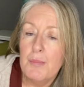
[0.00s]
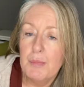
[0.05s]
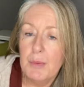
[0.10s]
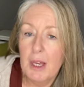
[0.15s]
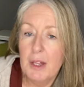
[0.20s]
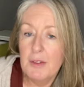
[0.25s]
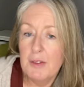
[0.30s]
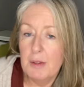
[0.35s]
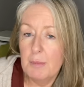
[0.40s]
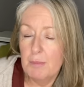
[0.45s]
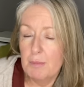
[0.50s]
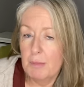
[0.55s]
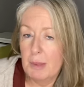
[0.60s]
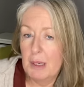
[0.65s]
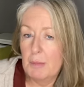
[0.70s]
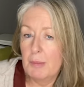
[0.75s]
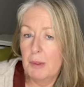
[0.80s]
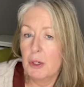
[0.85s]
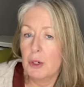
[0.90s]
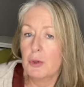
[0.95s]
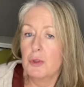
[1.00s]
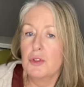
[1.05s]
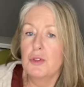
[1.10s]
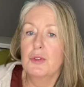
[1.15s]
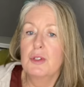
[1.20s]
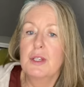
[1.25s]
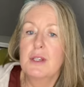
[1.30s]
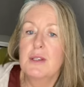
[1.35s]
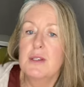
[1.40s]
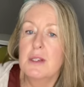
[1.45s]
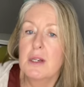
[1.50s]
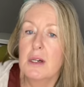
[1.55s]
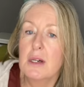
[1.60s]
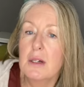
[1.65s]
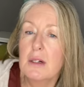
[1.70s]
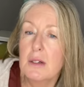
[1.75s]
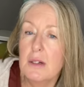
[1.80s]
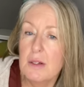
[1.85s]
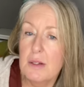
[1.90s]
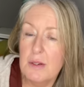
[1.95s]
And people go through these
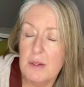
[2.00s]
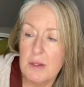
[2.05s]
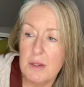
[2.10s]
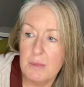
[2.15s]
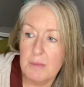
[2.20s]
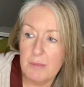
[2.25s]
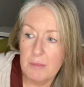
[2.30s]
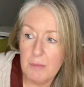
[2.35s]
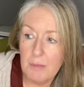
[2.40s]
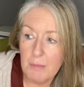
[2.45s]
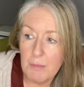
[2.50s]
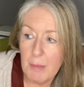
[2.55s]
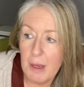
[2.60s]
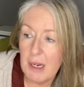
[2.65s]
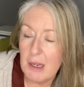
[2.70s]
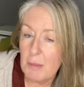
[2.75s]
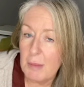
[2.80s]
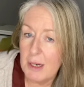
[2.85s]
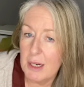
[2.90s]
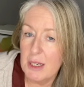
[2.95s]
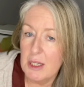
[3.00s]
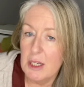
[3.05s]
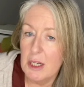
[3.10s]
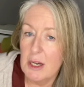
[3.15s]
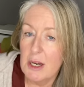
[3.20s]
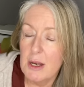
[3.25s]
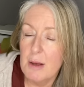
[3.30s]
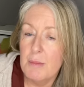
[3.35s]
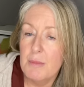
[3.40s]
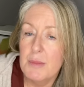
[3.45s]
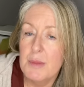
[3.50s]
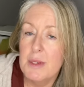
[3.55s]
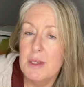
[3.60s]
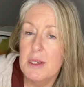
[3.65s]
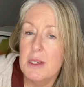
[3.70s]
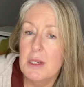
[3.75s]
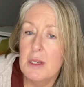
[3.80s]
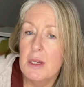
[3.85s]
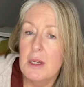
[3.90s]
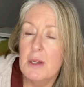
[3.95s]
cycles many, many times.